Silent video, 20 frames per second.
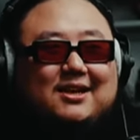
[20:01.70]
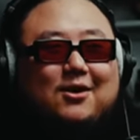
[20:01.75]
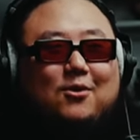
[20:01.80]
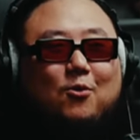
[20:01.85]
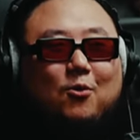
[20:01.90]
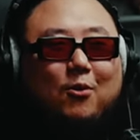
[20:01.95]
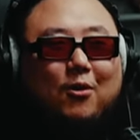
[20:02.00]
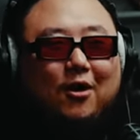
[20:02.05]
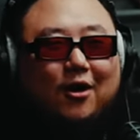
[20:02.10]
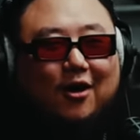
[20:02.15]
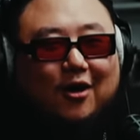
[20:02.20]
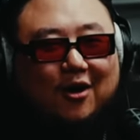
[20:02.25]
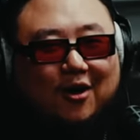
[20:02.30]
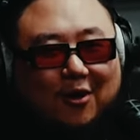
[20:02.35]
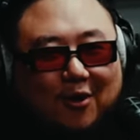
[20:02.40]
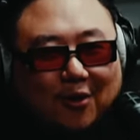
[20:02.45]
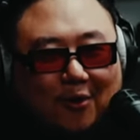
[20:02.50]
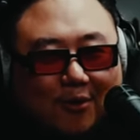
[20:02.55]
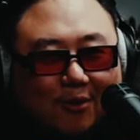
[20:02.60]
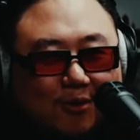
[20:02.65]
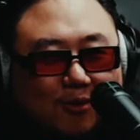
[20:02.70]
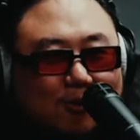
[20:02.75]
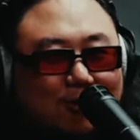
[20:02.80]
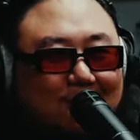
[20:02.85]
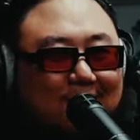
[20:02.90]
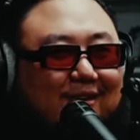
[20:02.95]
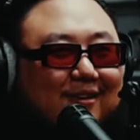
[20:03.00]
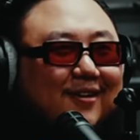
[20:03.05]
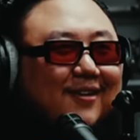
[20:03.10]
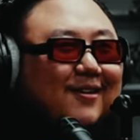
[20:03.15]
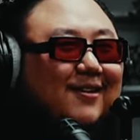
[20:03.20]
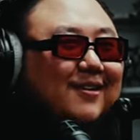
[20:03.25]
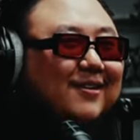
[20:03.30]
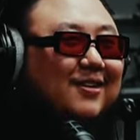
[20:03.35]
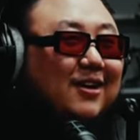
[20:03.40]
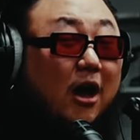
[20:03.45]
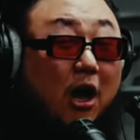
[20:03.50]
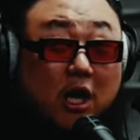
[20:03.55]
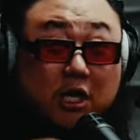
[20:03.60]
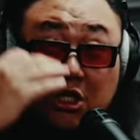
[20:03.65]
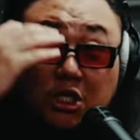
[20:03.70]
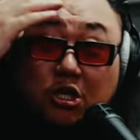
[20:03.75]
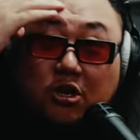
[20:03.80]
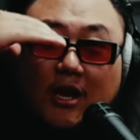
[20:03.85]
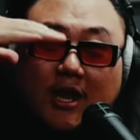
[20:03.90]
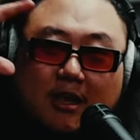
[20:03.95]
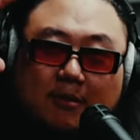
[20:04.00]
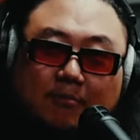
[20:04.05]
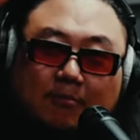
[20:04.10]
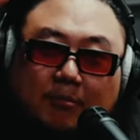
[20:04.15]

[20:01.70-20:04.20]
Whoa! Under him,